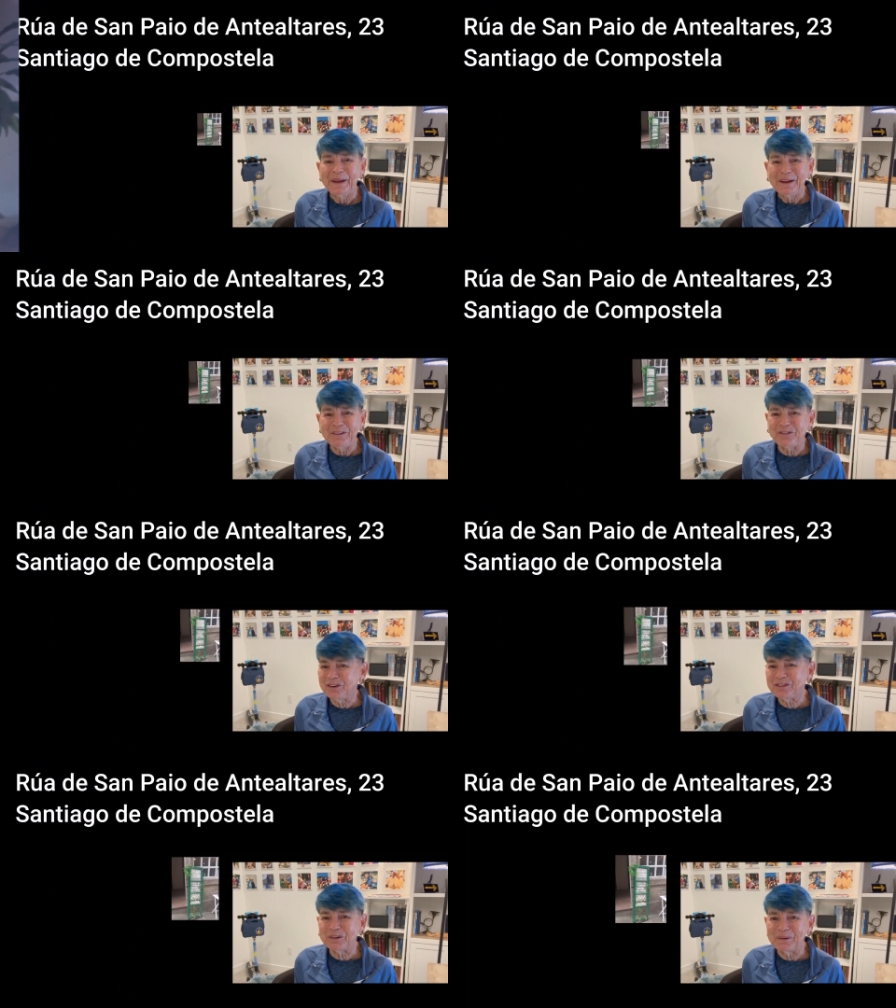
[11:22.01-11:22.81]
is
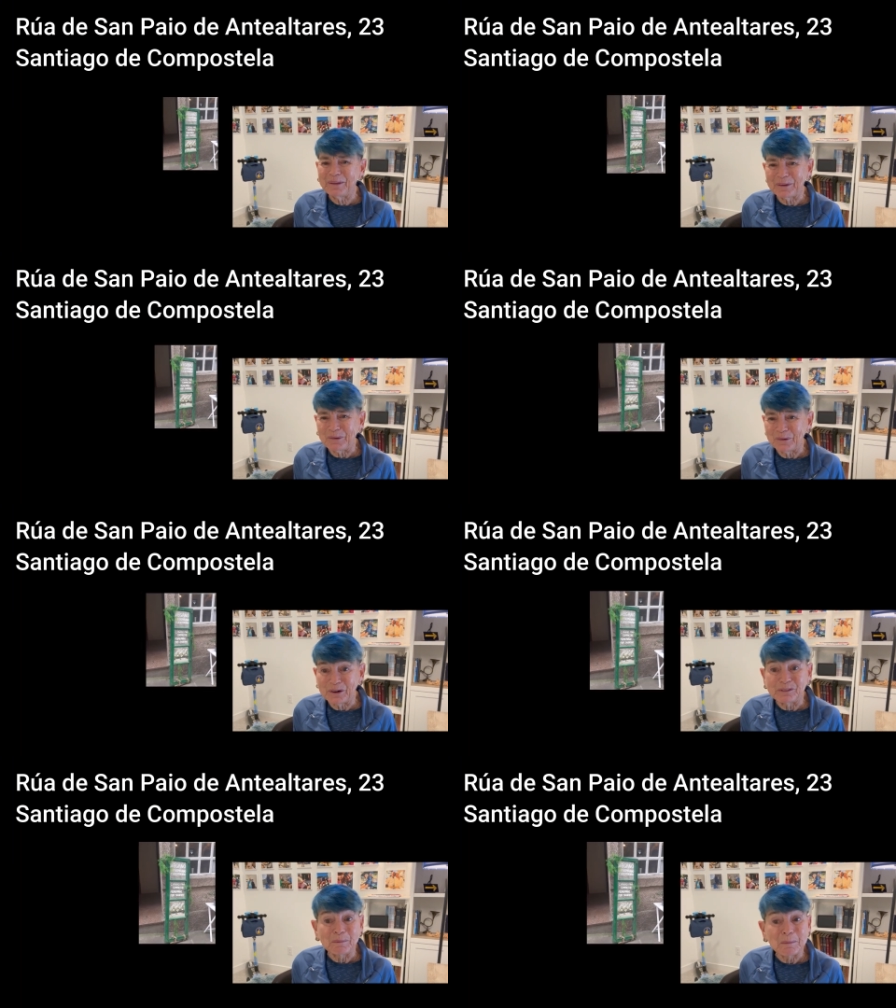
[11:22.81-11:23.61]
just around the
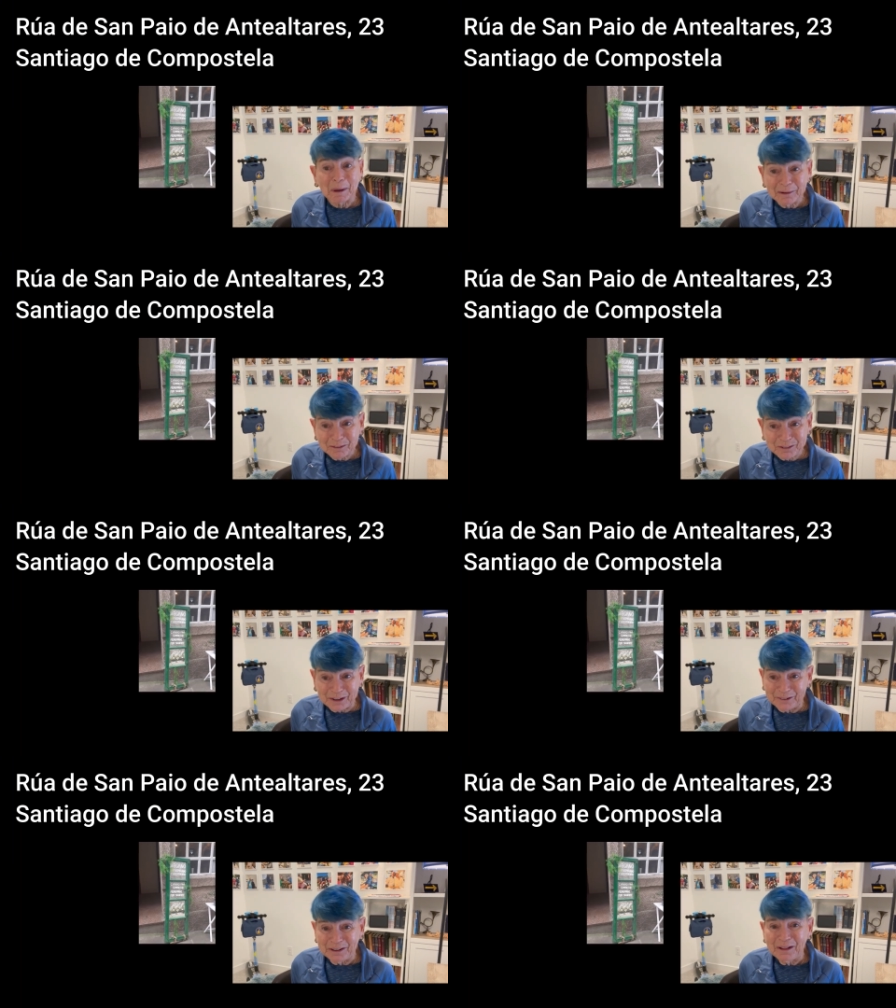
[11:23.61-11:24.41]
corner from the
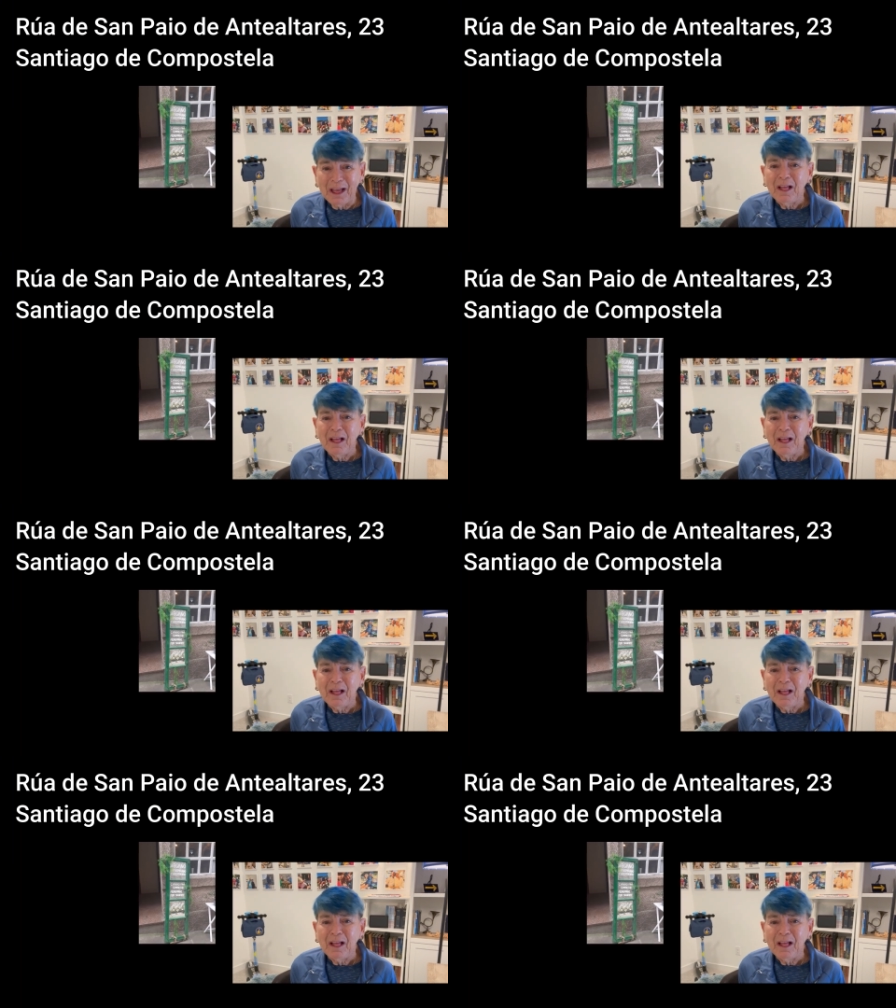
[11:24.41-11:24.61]
monastery.